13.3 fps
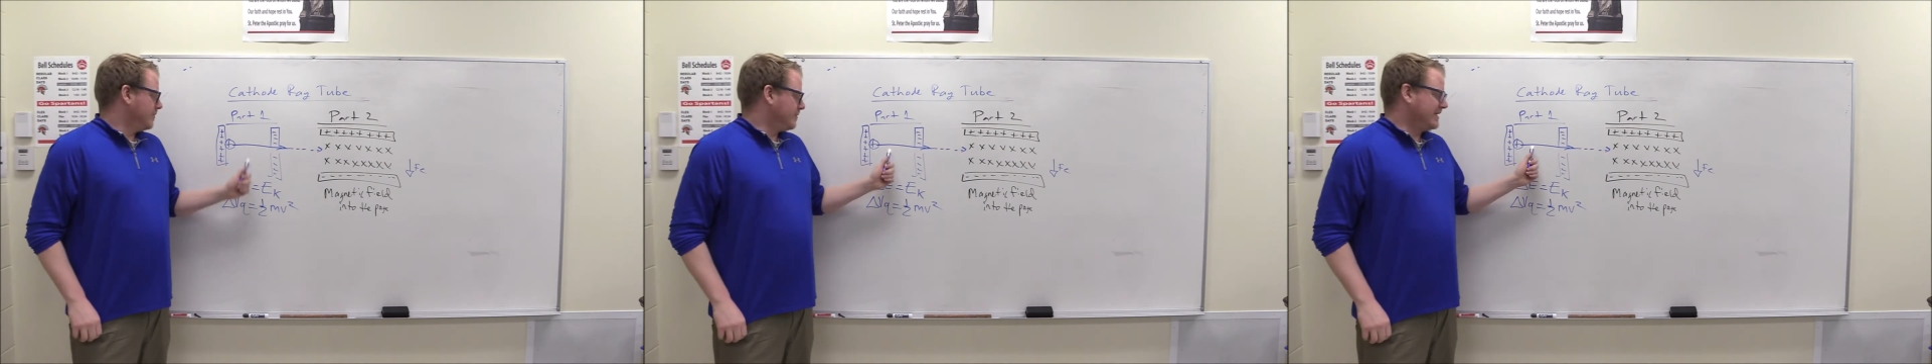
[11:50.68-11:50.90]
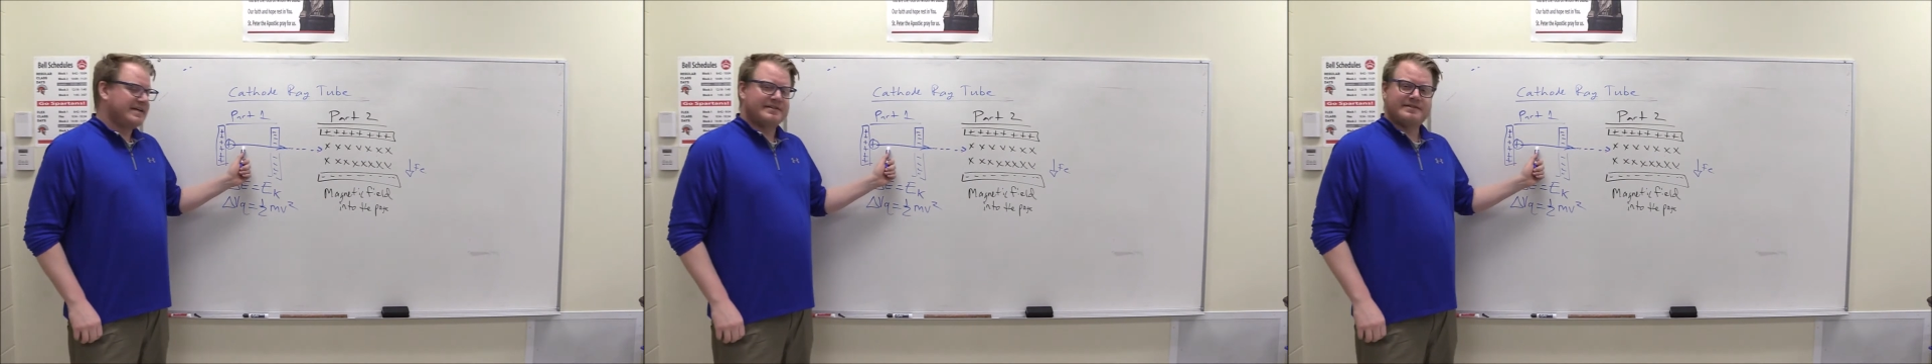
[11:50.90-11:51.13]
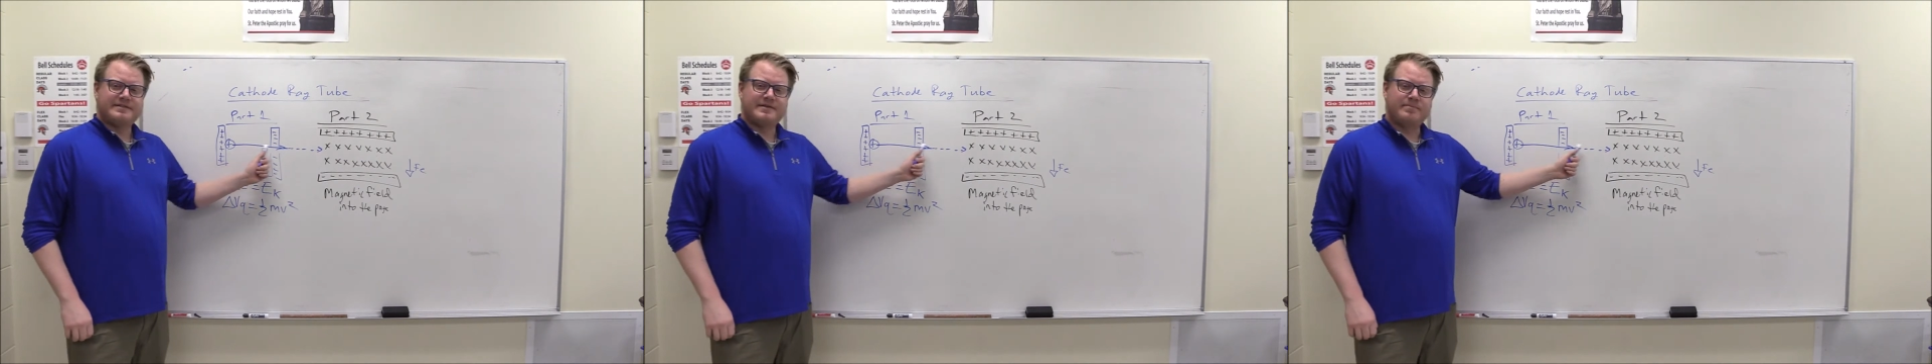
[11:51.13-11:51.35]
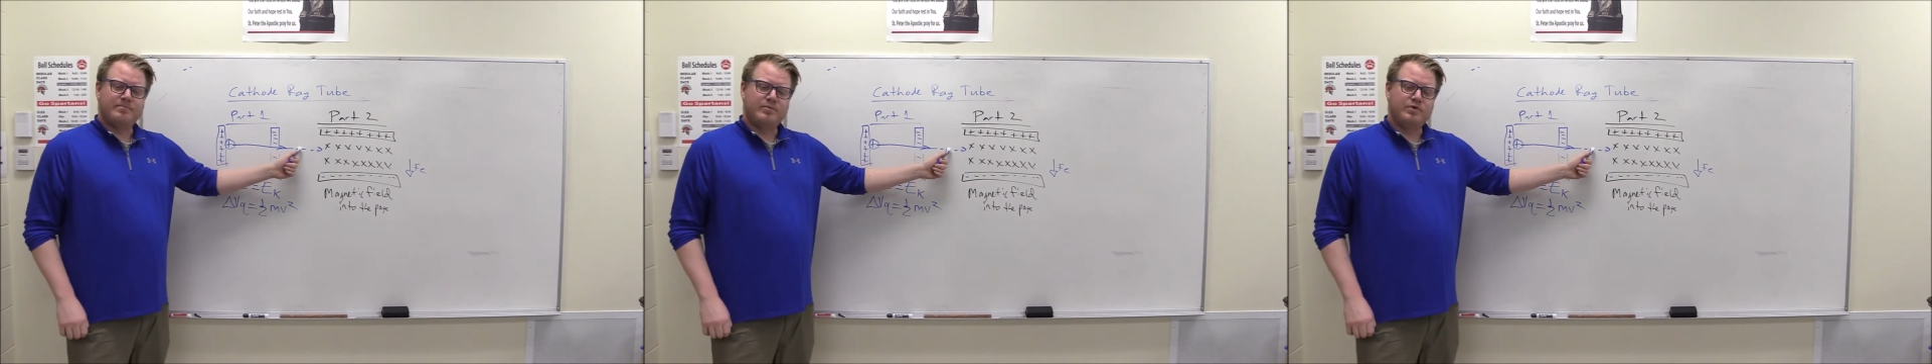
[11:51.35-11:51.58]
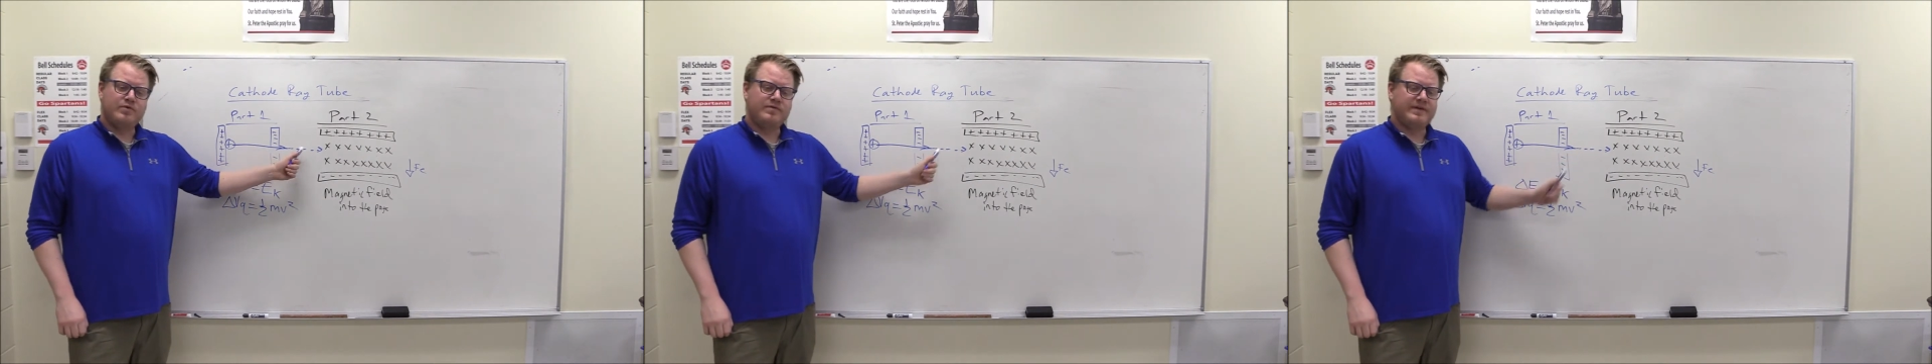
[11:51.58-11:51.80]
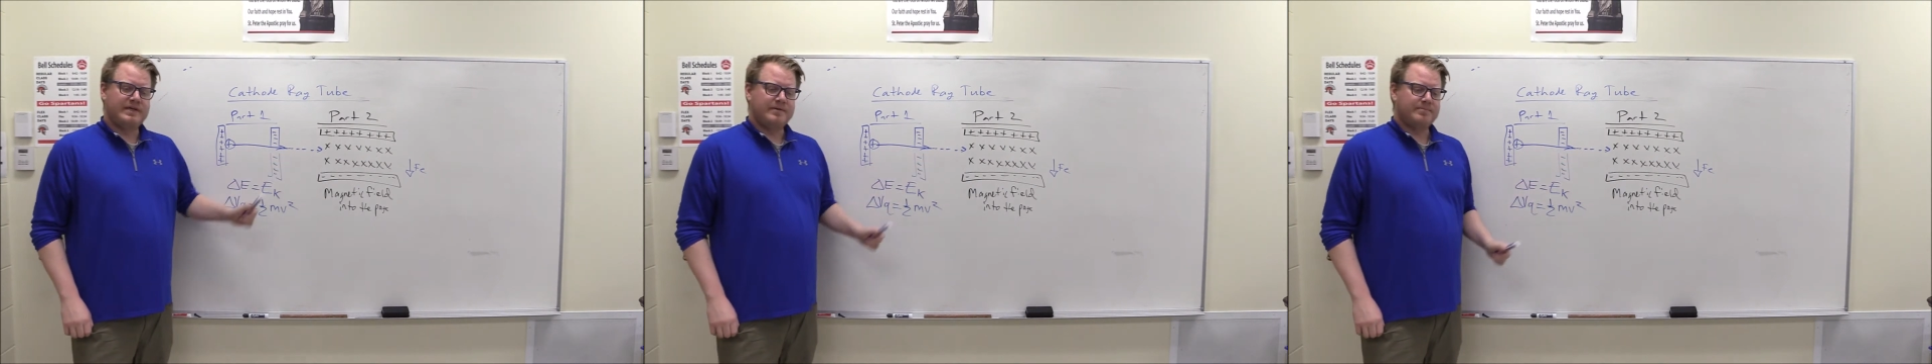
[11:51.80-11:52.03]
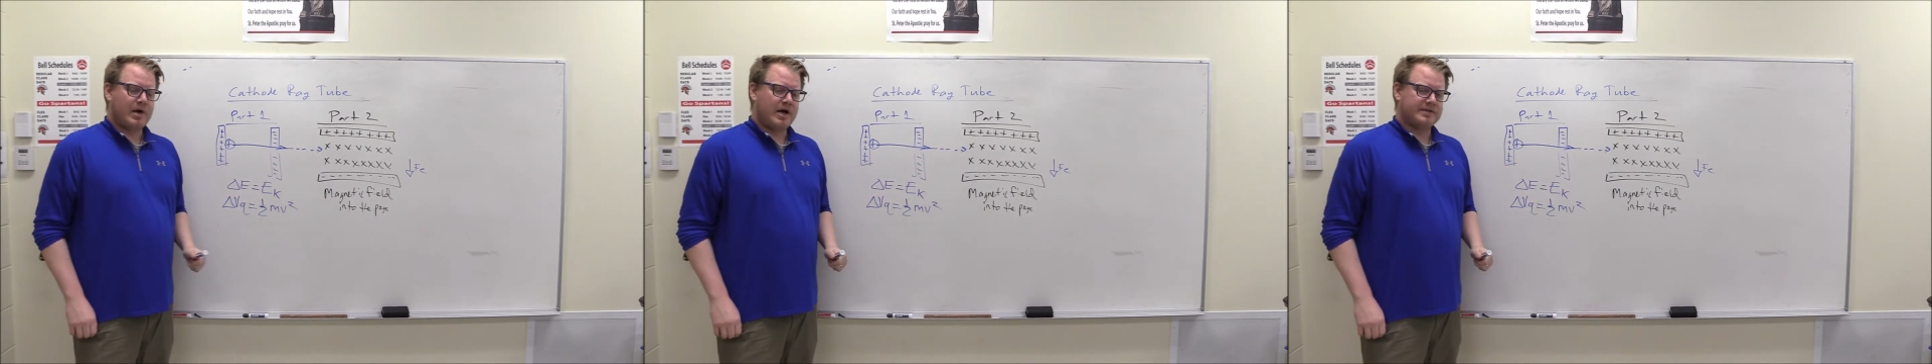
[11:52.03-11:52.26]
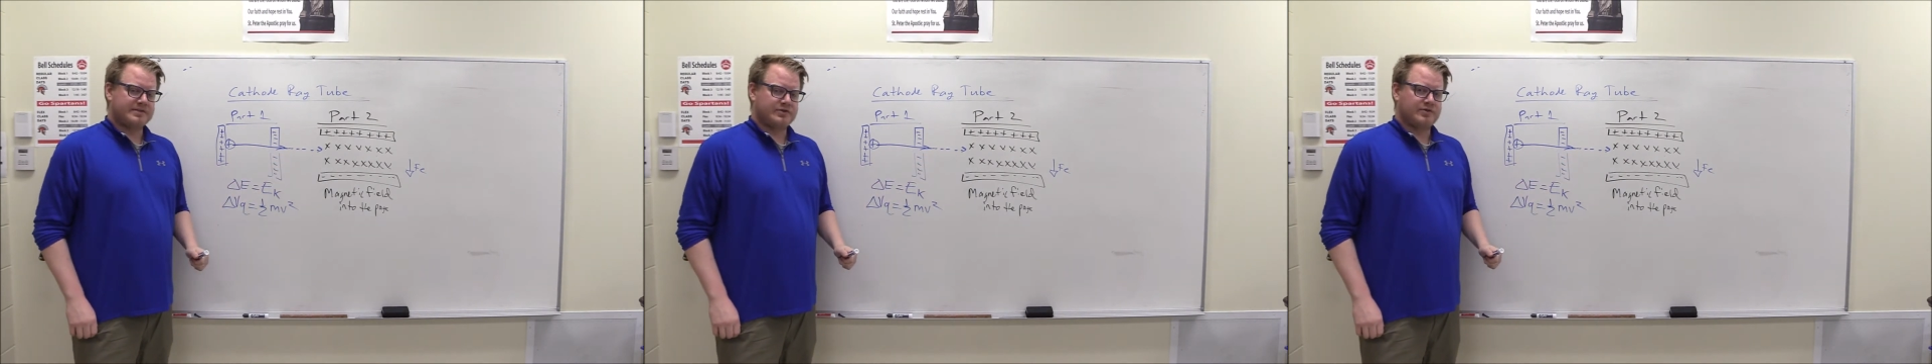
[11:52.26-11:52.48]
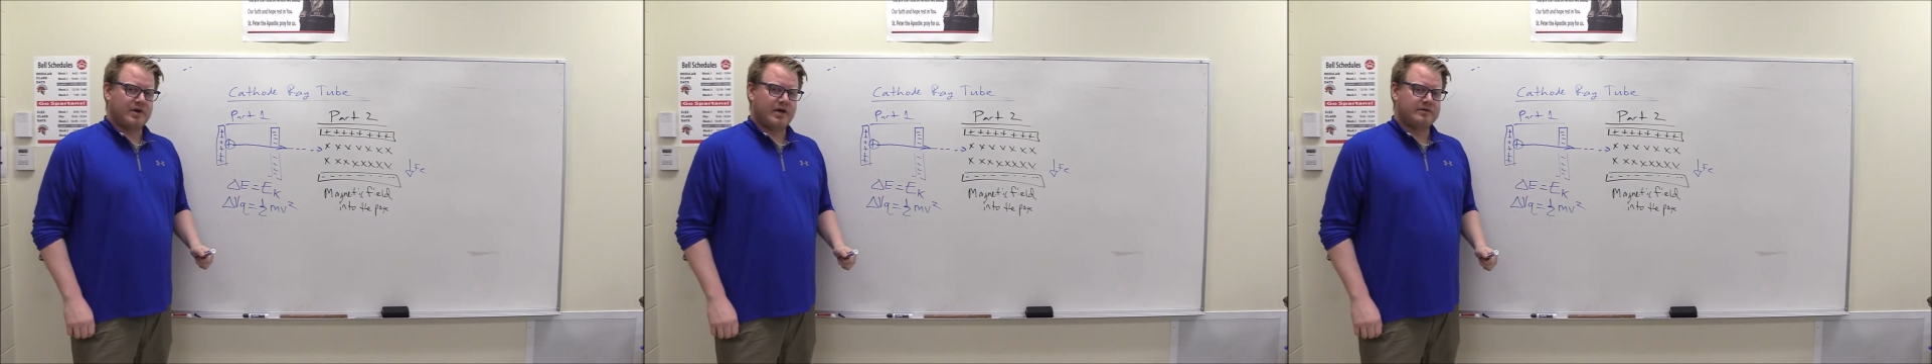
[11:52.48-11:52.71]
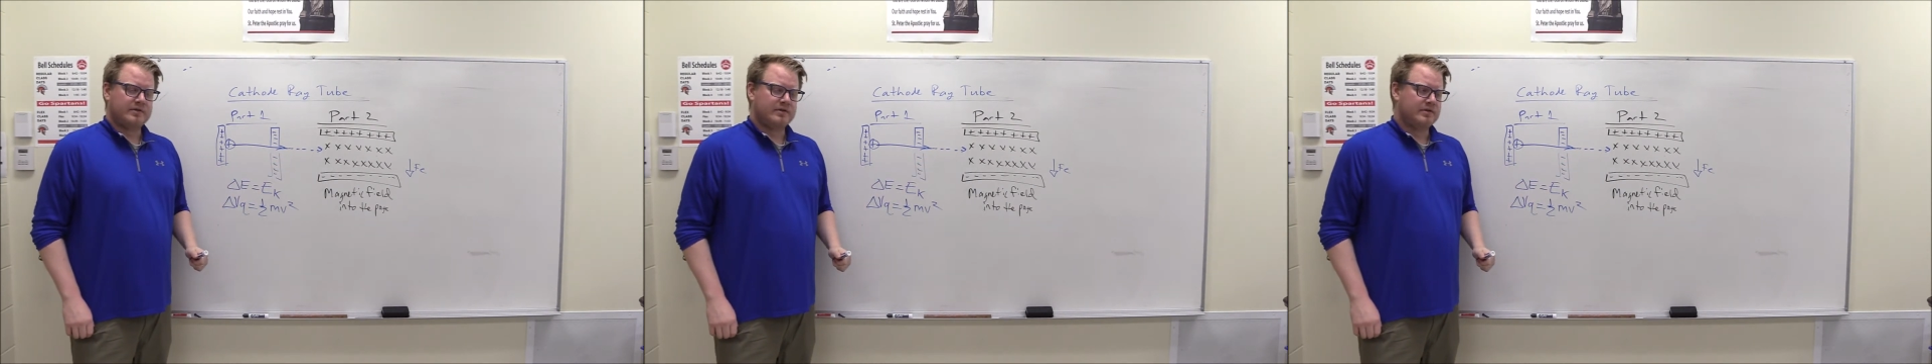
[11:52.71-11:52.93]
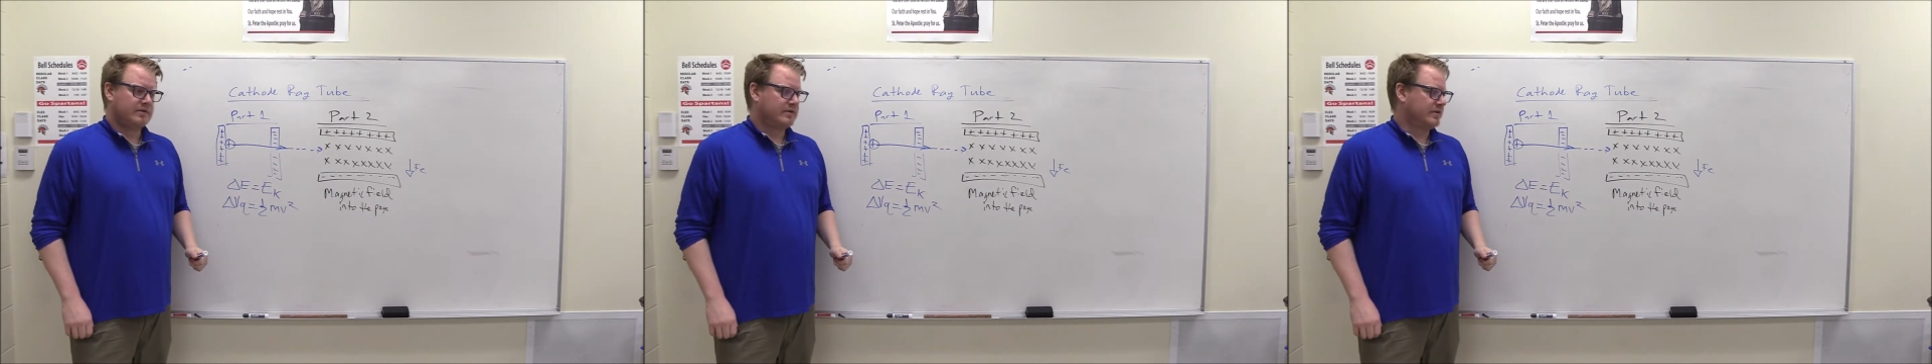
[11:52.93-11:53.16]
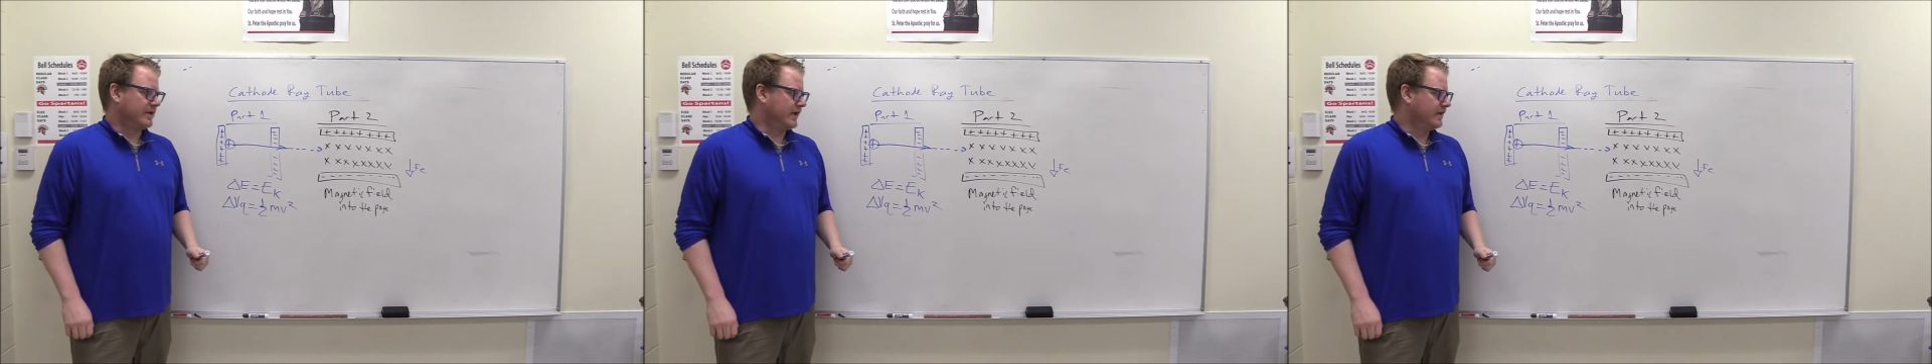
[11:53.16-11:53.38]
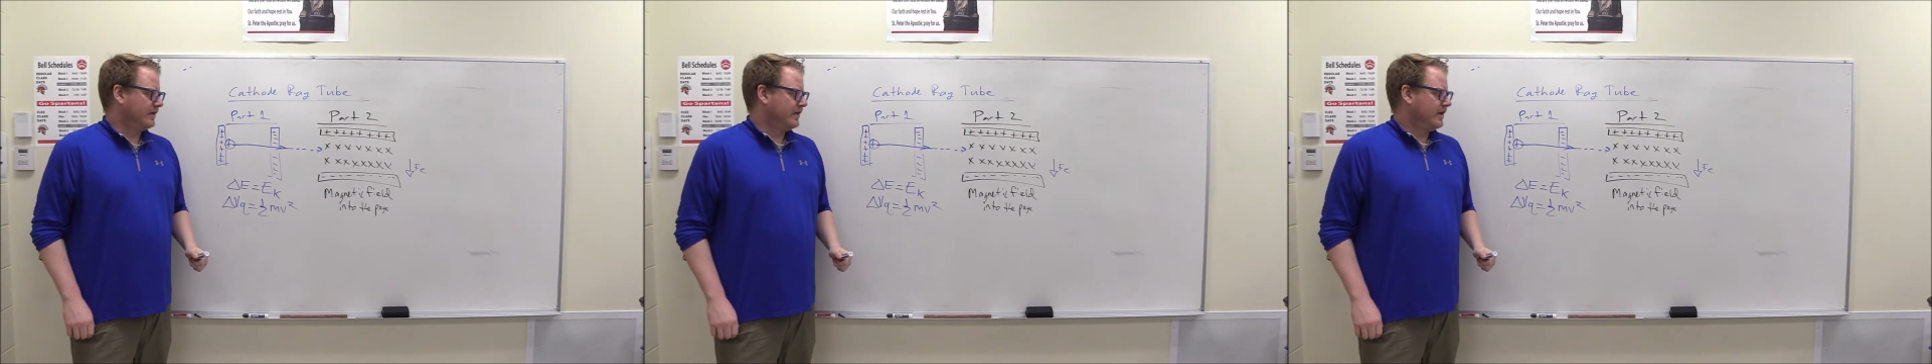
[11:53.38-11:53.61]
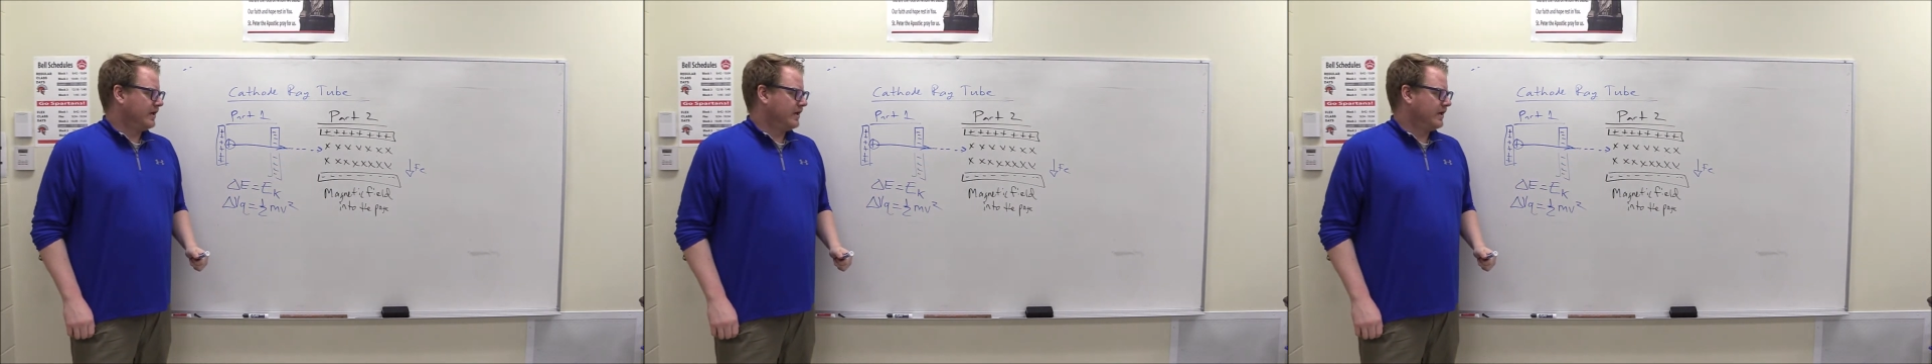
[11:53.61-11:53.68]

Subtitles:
Because it's a moving positron, okay,